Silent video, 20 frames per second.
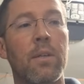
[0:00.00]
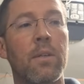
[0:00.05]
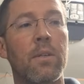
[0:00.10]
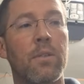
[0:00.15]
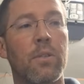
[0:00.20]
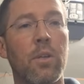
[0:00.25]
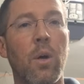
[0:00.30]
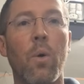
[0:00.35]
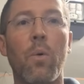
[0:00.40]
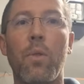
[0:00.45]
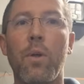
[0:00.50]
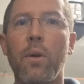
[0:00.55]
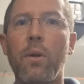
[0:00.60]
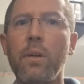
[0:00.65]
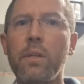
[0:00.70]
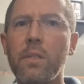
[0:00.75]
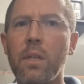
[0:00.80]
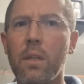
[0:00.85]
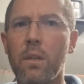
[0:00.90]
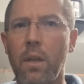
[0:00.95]
So there
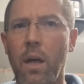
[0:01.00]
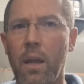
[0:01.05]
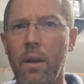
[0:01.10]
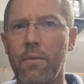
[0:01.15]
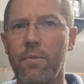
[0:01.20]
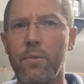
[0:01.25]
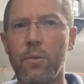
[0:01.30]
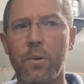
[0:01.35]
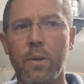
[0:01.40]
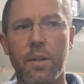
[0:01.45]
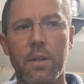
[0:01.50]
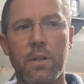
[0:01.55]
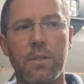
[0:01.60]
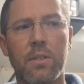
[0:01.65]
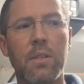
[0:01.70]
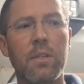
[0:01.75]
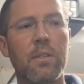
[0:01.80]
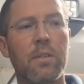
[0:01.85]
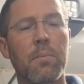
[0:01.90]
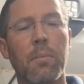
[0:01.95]
is a lot of fluid in the
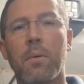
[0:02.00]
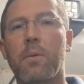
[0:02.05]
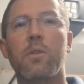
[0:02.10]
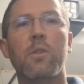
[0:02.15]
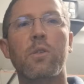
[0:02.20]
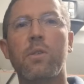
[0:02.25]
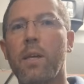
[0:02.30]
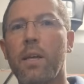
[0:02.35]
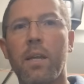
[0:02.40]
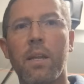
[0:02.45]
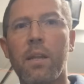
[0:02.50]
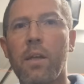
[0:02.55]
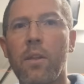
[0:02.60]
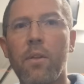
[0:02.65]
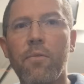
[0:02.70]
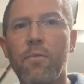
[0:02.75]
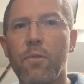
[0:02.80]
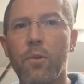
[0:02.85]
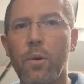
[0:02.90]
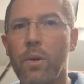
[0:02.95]
system, but just like any
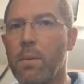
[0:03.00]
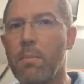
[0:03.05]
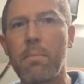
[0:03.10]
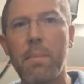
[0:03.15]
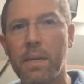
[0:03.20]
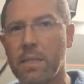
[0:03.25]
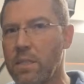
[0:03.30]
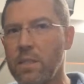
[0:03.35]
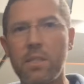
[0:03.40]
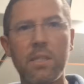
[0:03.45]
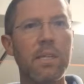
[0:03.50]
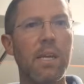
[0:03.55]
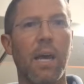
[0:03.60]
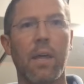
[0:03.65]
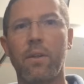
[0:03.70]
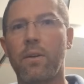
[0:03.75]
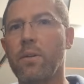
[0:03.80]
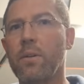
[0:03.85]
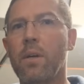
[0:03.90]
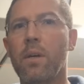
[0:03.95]
other fluid, it mixes
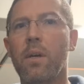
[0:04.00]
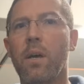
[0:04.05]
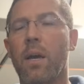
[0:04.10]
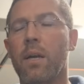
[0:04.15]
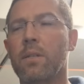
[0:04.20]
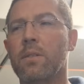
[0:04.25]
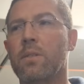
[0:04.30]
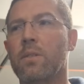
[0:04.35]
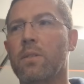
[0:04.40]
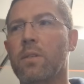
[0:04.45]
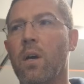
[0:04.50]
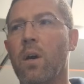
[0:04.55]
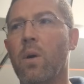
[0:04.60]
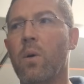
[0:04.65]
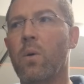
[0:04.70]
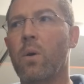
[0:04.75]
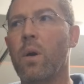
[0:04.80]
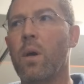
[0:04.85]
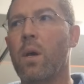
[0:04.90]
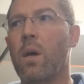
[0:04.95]
together. And
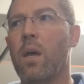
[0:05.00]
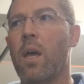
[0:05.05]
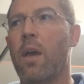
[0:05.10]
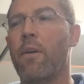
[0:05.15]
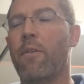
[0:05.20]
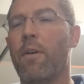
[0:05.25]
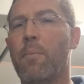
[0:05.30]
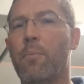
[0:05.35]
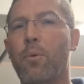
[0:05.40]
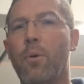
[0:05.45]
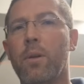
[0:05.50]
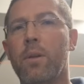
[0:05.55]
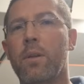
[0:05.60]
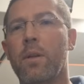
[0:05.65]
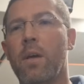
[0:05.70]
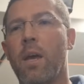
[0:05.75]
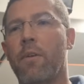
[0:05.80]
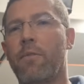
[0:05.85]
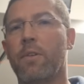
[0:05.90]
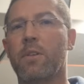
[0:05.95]
so if
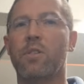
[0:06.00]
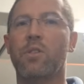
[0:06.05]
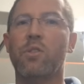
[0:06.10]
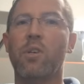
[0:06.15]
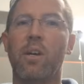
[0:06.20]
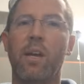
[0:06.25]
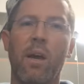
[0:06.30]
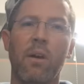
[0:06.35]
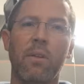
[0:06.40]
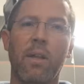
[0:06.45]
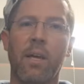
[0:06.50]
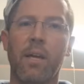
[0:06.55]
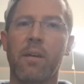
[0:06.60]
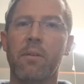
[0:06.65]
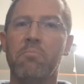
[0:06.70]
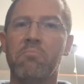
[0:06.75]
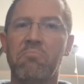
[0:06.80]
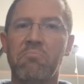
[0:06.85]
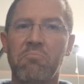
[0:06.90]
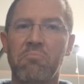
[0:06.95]
I suck out
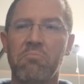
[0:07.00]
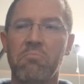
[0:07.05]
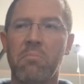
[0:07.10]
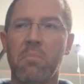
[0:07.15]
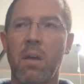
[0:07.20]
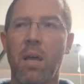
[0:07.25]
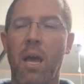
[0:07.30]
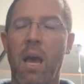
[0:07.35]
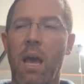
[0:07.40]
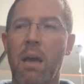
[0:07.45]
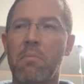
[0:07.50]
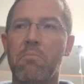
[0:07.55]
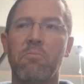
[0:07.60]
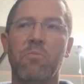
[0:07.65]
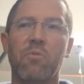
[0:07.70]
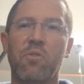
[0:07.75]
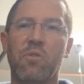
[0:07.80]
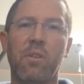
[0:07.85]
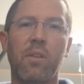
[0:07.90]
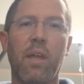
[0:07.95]

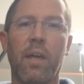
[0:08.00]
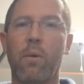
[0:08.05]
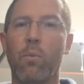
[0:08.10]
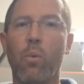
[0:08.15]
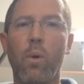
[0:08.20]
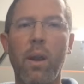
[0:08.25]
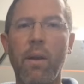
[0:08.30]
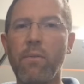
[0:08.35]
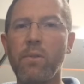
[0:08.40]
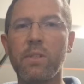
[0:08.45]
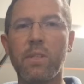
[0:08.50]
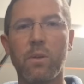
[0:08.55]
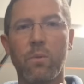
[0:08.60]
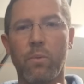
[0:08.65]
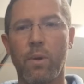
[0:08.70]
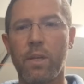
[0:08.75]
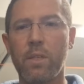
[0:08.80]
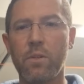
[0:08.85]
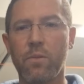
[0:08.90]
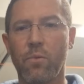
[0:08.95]
like whatever's in the
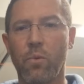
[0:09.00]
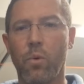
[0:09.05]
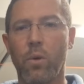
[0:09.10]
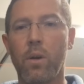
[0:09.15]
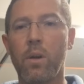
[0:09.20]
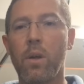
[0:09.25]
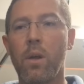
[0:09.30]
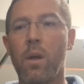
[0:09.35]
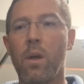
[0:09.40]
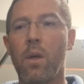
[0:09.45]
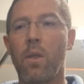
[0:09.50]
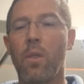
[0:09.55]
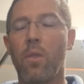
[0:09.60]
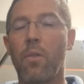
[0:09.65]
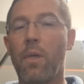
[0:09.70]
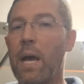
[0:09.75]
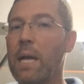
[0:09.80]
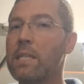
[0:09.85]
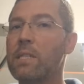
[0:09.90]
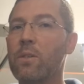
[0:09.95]
reservoir,
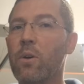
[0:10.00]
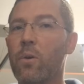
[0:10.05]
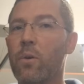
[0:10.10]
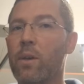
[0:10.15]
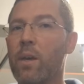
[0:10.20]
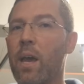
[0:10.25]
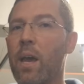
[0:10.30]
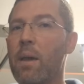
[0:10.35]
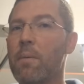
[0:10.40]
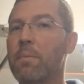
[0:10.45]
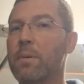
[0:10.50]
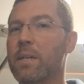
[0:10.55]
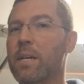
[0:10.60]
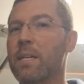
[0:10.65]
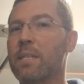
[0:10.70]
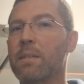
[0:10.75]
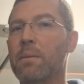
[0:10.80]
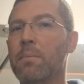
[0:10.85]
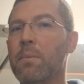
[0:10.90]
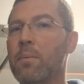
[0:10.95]
that's okay
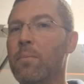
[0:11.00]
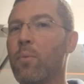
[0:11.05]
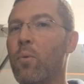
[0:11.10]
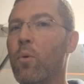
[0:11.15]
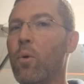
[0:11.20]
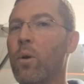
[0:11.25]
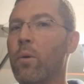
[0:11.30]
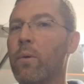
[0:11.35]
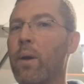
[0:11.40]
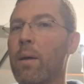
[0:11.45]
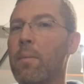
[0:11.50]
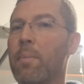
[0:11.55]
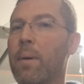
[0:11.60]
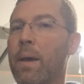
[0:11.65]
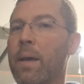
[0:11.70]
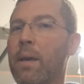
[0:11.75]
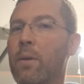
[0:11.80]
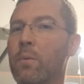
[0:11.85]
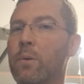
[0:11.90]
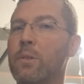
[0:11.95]
because I'm gonna pour it right
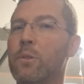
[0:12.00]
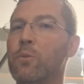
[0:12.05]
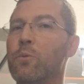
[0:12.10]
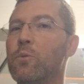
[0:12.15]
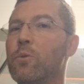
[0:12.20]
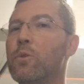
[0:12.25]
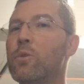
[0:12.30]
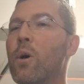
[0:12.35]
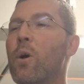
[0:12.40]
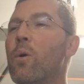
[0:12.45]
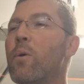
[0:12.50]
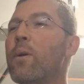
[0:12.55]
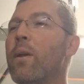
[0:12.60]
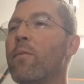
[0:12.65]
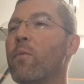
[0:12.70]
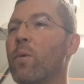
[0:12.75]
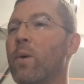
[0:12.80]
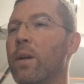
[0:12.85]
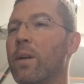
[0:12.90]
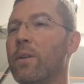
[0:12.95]
back in. What you don't
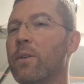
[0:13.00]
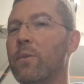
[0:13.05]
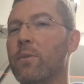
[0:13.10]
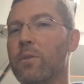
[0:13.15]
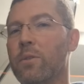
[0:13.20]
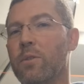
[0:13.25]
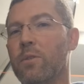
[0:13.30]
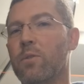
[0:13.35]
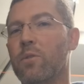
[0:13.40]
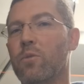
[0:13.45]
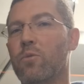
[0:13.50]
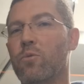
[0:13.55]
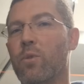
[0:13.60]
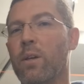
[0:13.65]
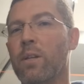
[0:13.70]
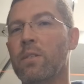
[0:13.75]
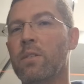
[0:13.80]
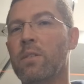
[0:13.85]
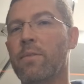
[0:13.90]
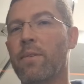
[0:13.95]
ever wanna do is
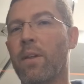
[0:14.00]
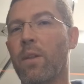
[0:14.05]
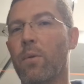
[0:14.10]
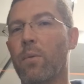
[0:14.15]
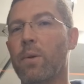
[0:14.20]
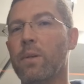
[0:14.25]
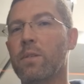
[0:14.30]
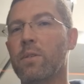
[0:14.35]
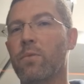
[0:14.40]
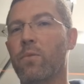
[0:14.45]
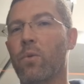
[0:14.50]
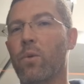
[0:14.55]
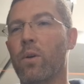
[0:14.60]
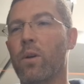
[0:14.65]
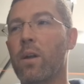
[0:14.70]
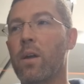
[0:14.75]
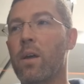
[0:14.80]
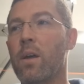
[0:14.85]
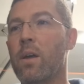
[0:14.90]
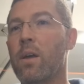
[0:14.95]
drain stuff out of the reservoir
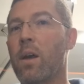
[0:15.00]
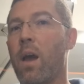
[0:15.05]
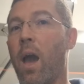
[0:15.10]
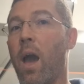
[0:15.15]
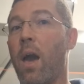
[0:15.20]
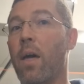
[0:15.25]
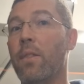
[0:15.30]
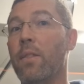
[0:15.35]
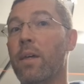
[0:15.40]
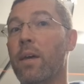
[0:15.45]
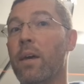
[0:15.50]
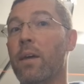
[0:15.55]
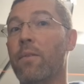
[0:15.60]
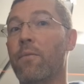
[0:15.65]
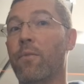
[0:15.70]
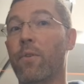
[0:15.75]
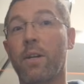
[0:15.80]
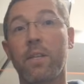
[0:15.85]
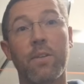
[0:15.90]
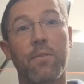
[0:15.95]
and then
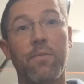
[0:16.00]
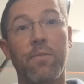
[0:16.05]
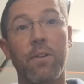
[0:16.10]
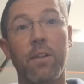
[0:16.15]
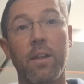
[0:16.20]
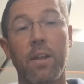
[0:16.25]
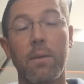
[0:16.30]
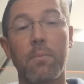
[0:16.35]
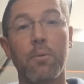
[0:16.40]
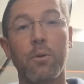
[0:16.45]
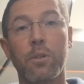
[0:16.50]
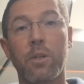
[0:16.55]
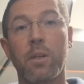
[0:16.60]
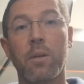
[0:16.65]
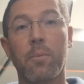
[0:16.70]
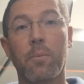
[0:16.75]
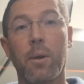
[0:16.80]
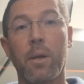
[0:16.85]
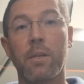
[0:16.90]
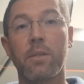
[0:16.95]
forget to fill it and push on
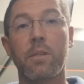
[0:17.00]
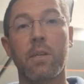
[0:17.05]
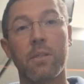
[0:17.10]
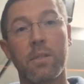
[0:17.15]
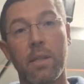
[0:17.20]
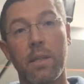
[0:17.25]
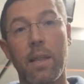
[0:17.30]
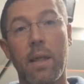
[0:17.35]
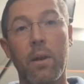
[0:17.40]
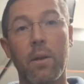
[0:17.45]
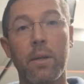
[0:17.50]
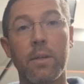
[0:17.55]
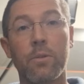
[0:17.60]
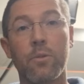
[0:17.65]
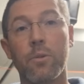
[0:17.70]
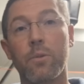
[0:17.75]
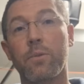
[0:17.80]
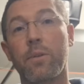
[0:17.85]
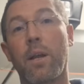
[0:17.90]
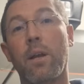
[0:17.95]
your brakes, because then that'll
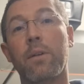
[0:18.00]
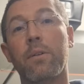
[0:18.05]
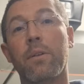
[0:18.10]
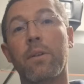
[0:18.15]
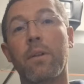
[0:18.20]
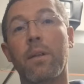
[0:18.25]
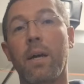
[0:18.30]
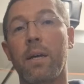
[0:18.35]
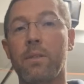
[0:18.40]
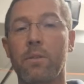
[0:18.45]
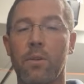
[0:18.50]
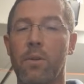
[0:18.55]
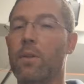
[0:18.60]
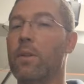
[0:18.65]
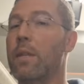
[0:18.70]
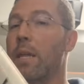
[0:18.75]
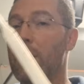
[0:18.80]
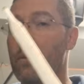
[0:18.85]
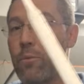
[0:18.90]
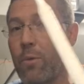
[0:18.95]
introduce air into the lines
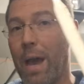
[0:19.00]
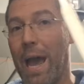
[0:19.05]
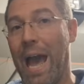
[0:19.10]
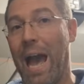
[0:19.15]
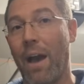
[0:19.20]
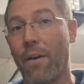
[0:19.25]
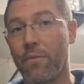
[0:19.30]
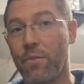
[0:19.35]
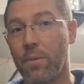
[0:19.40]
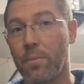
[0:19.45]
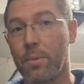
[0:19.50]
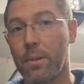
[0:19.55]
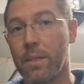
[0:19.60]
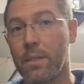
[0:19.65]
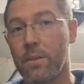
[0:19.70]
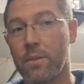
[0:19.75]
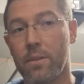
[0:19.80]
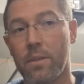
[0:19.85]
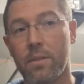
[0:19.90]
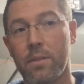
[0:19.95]
and then you have to
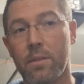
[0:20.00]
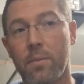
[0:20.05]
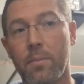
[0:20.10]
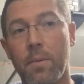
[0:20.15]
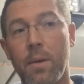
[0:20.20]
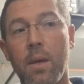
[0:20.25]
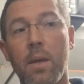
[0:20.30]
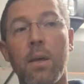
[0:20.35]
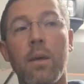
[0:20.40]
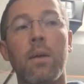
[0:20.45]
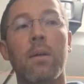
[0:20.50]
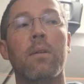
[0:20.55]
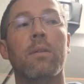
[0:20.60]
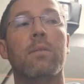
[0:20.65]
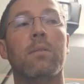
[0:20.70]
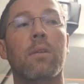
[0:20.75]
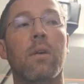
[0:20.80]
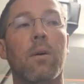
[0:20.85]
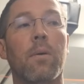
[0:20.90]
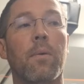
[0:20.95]
bleed the system.
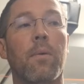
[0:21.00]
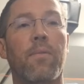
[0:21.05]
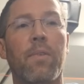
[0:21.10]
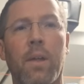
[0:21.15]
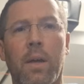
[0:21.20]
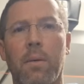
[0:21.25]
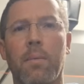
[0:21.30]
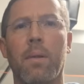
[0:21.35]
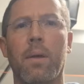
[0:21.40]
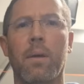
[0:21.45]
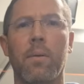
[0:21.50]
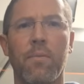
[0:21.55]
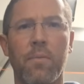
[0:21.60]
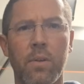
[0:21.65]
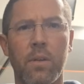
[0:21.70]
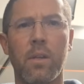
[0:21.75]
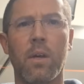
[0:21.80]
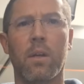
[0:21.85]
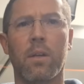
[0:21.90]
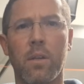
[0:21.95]
So I feel like I'm like
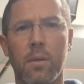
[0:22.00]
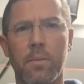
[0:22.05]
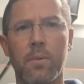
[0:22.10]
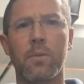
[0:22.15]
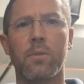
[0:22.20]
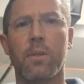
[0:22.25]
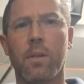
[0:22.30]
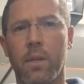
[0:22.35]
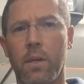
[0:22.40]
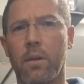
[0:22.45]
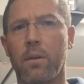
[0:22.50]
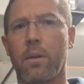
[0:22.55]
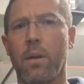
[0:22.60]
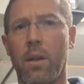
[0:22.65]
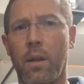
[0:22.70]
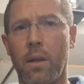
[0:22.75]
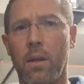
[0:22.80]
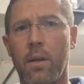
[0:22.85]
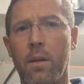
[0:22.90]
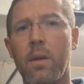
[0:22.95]
conducting music
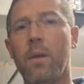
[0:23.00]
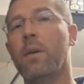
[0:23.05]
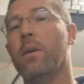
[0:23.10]
here.